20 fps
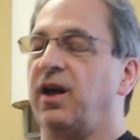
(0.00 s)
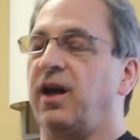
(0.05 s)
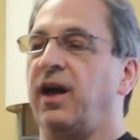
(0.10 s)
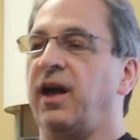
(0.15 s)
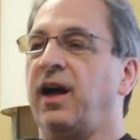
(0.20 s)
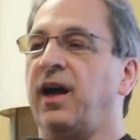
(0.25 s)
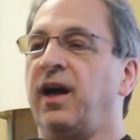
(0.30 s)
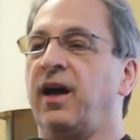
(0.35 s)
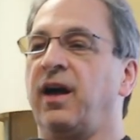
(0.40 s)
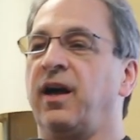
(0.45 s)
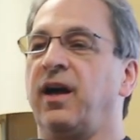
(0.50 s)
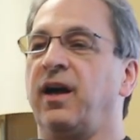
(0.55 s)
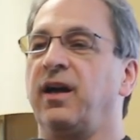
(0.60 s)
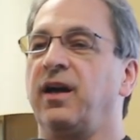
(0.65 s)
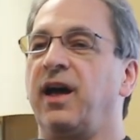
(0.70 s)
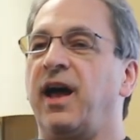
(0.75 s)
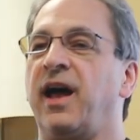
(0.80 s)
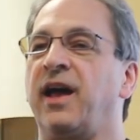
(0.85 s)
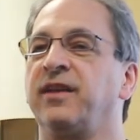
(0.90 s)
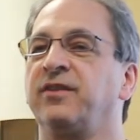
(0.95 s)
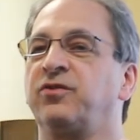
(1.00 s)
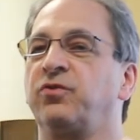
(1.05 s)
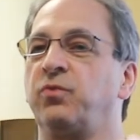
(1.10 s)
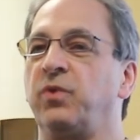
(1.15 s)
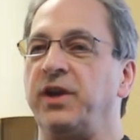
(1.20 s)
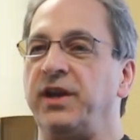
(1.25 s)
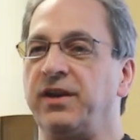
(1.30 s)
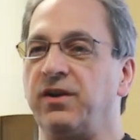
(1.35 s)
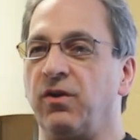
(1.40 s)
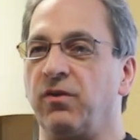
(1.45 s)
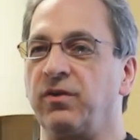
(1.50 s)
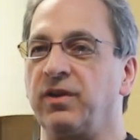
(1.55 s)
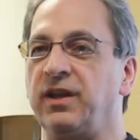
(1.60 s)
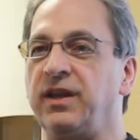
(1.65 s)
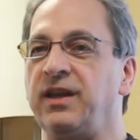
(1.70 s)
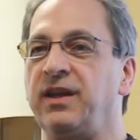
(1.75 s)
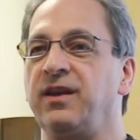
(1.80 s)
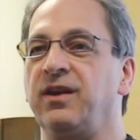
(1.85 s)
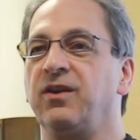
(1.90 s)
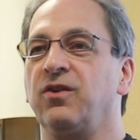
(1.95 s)
as
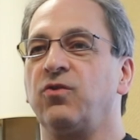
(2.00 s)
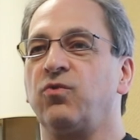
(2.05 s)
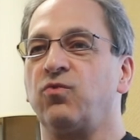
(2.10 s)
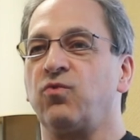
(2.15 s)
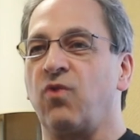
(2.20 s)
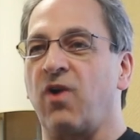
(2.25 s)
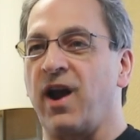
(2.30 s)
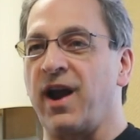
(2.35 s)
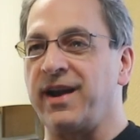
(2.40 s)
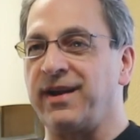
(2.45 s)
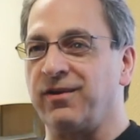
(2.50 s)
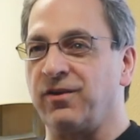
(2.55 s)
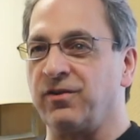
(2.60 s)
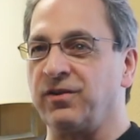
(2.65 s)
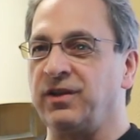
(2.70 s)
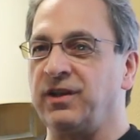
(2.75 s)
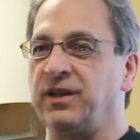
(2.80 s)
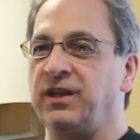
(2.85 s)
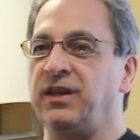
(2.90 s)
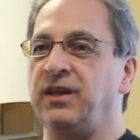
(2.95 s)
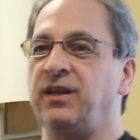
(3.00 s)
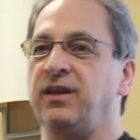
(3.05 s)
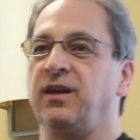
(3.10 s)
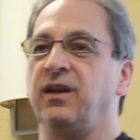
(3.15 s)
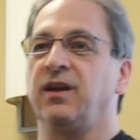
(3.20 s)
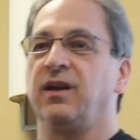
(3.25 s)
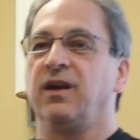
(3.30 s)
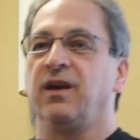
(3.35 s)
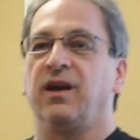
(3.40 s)
read-only, write-only,